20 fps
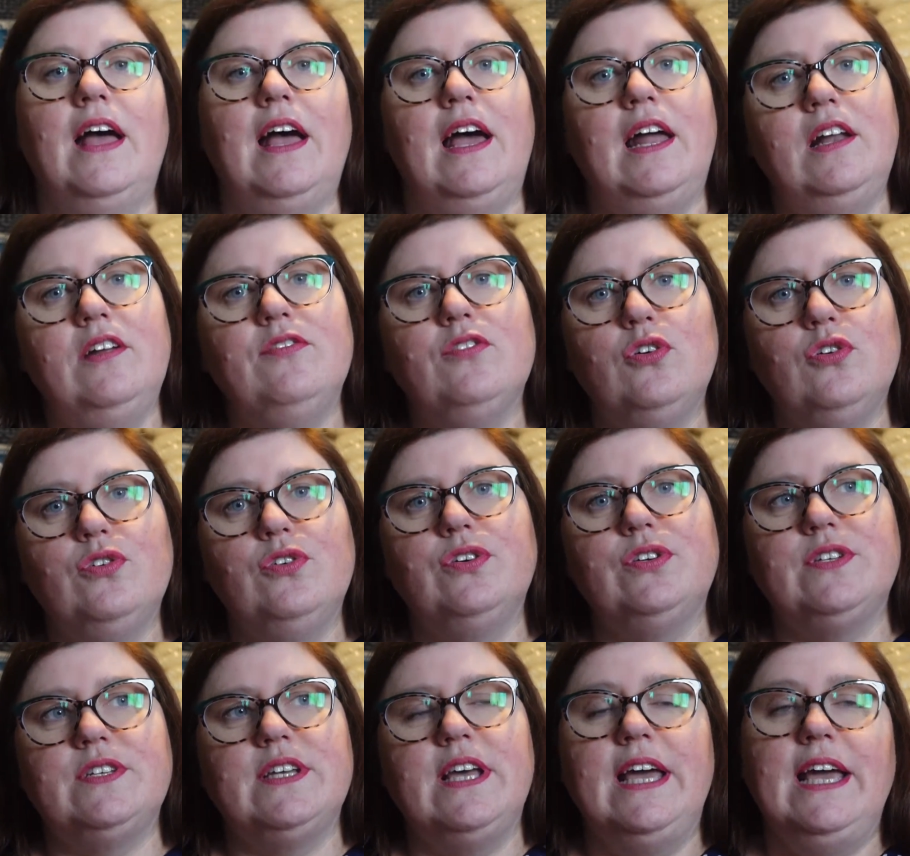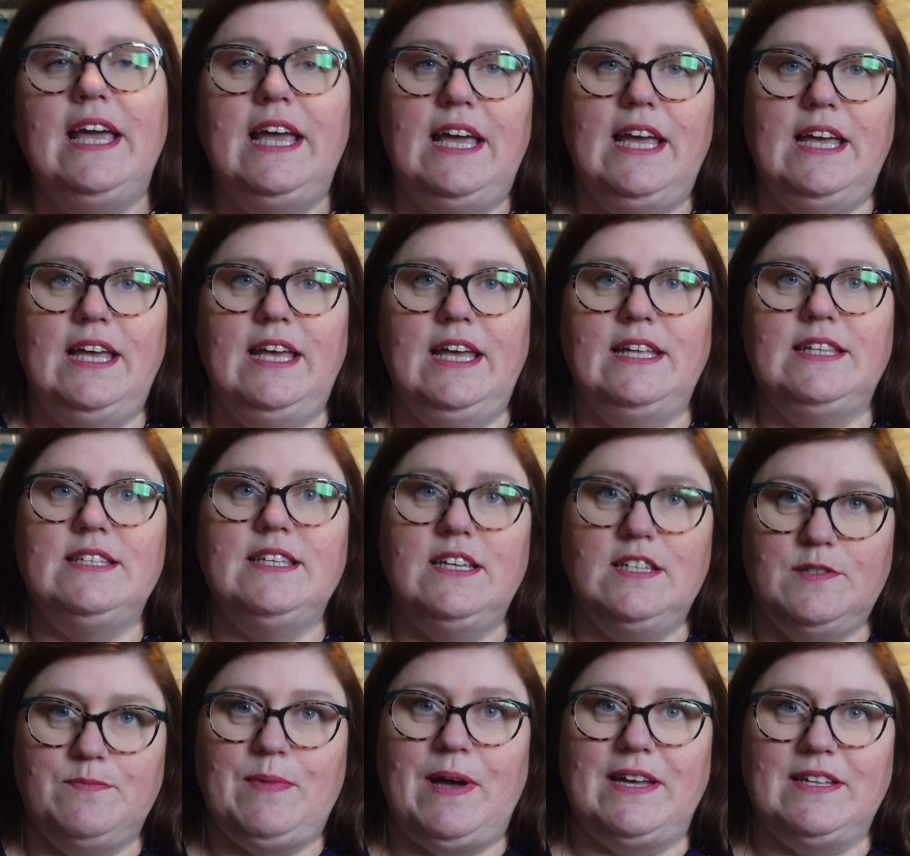And of course, it
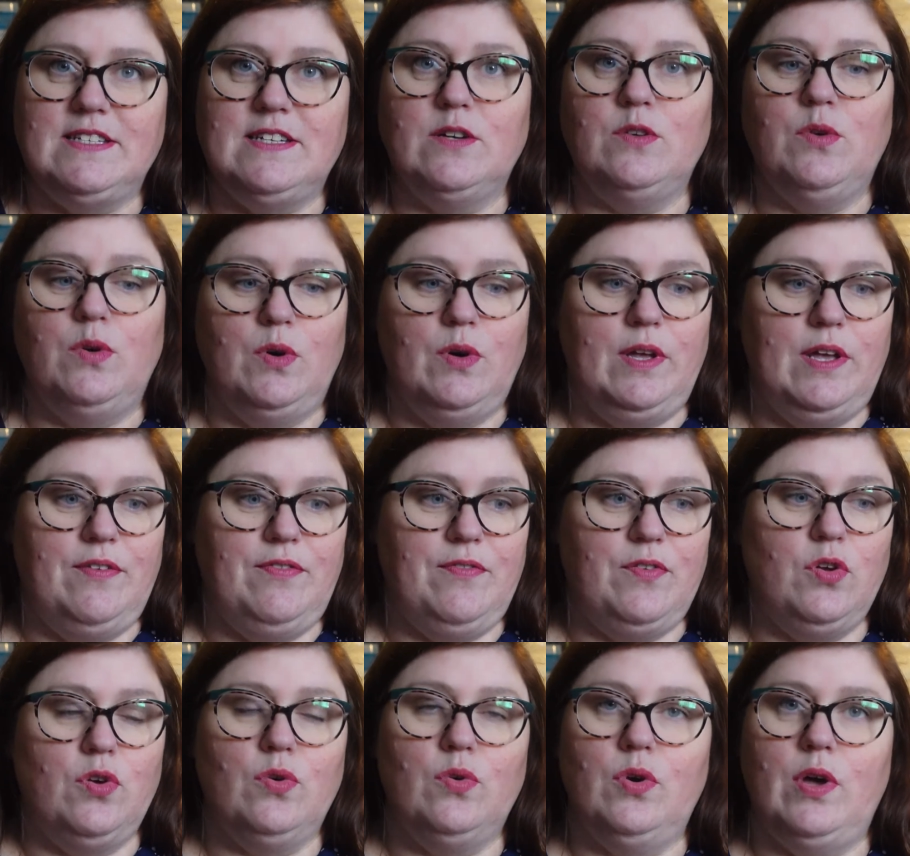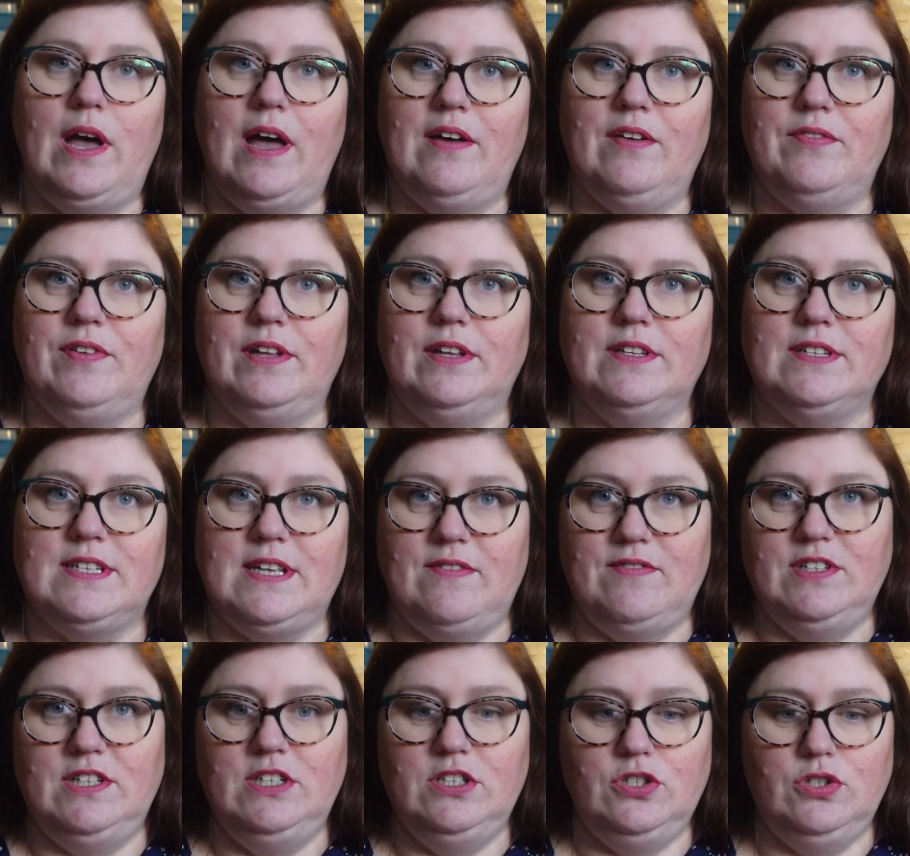does matter if you're having
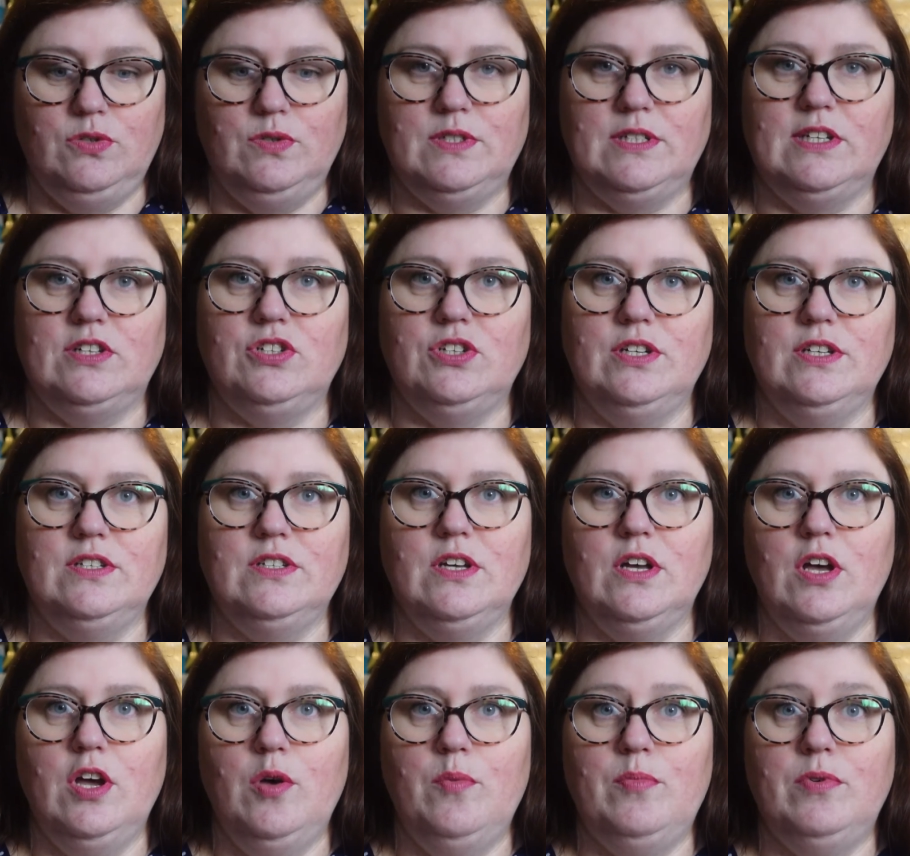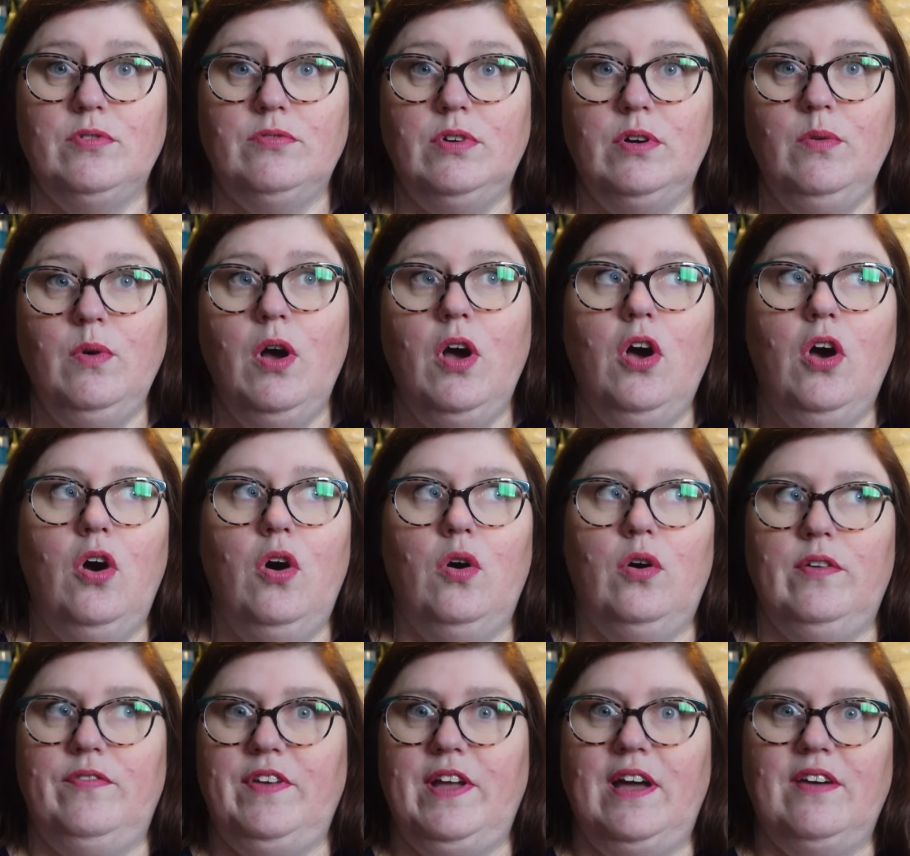72 stitches per row or
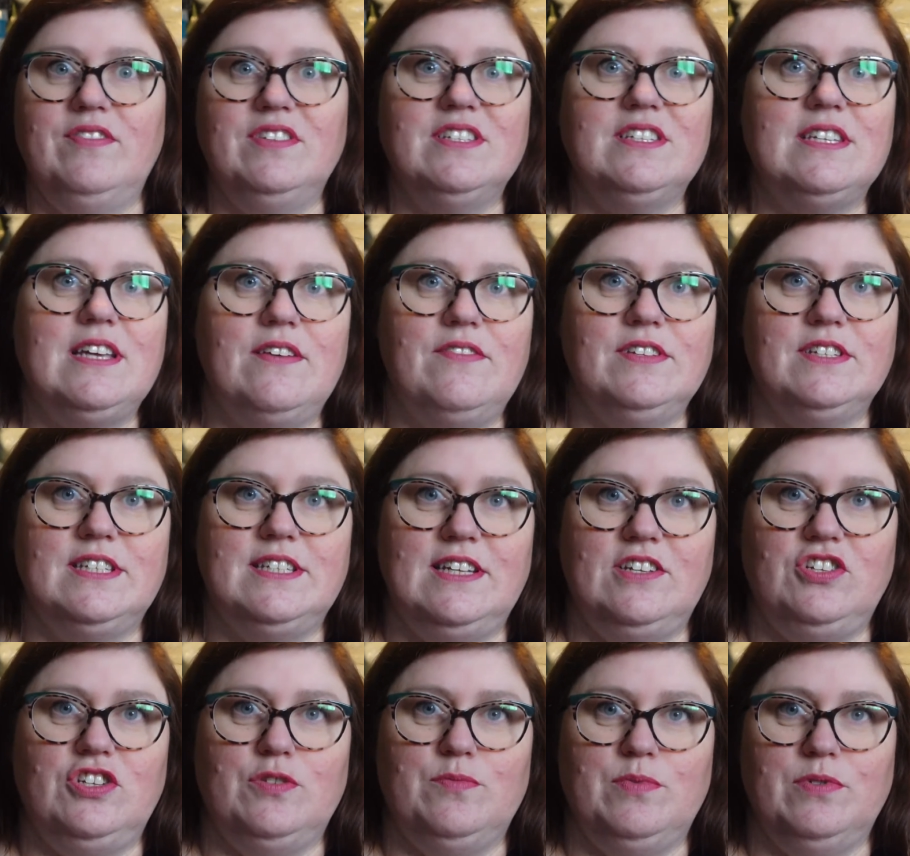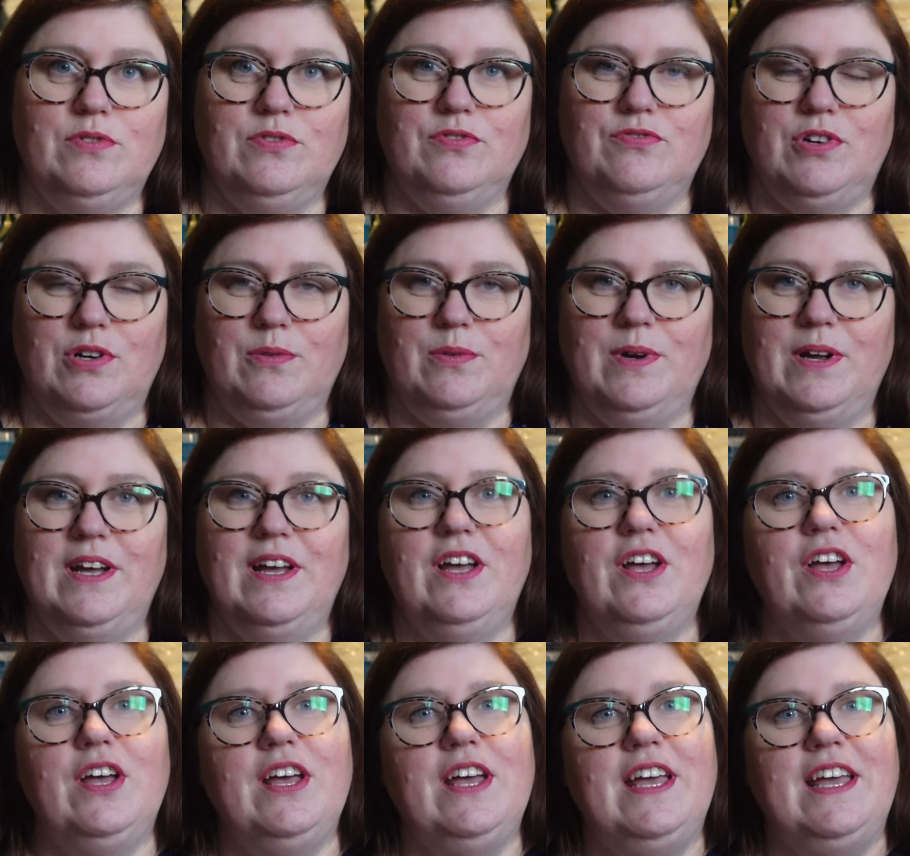if you're having 7 stitches per row.
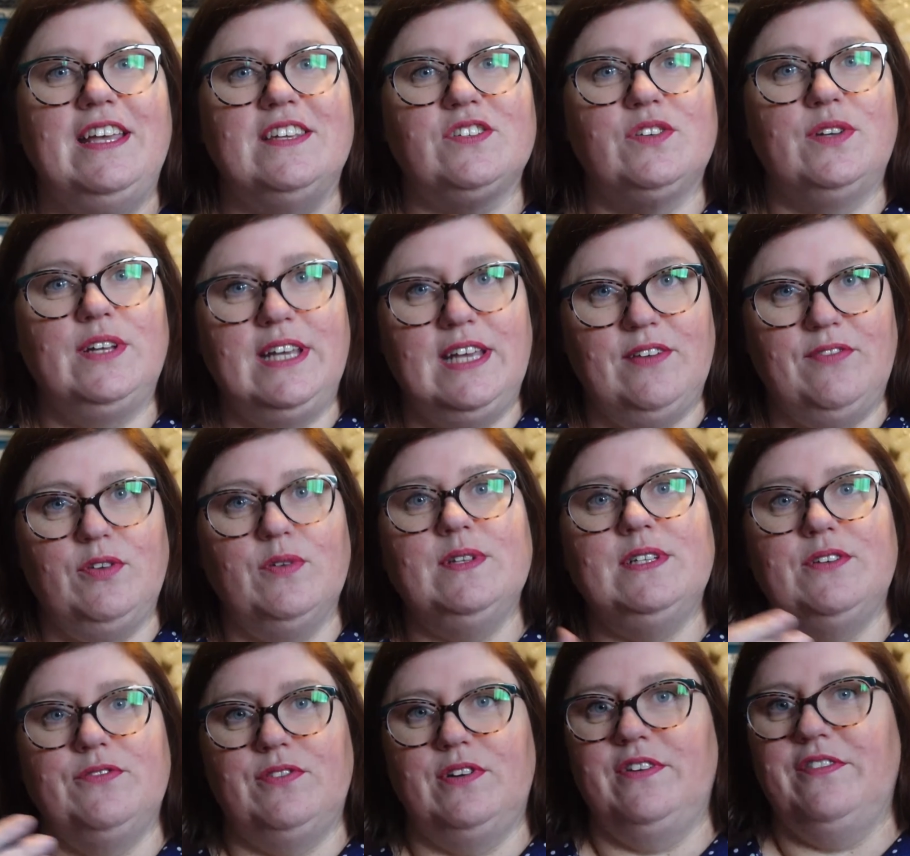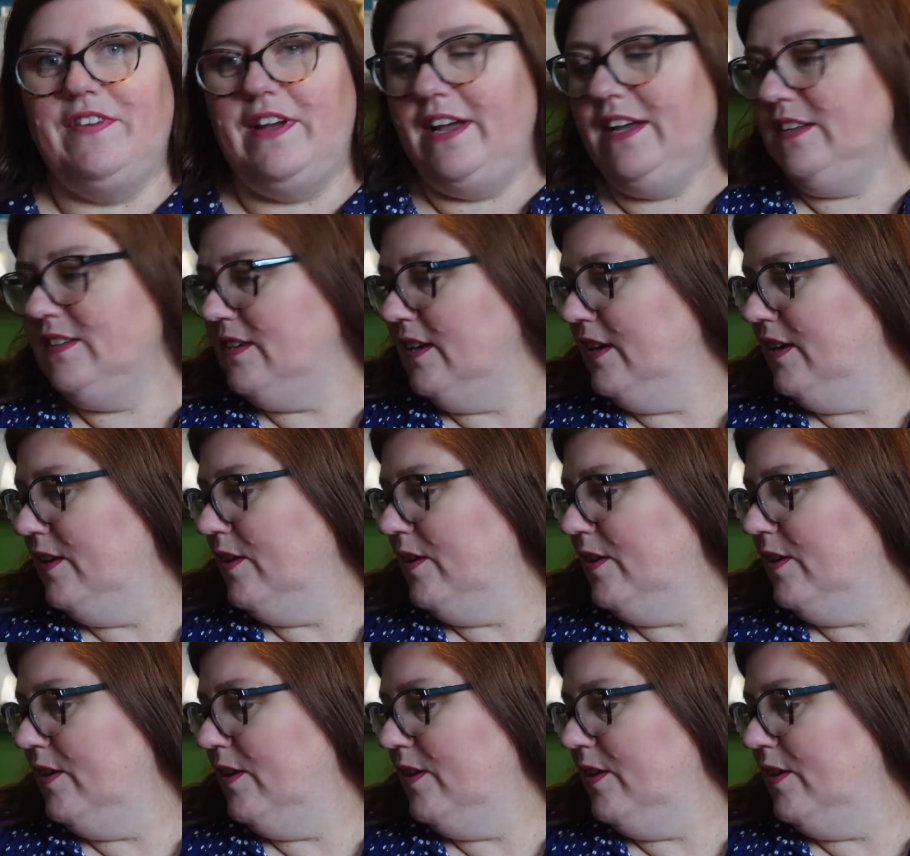It's going to give you a different effect.